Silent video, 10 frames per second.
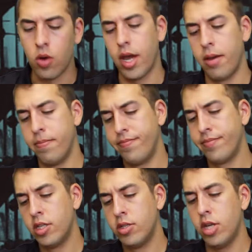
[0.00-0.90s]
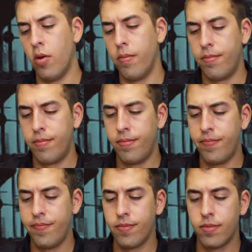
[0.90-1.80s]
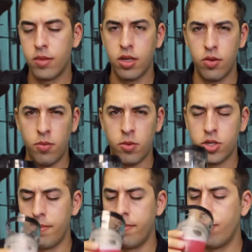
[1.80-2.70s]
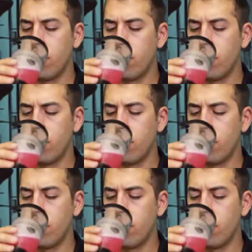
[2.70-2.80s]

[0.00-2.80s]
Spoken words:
Okay. So, one more time.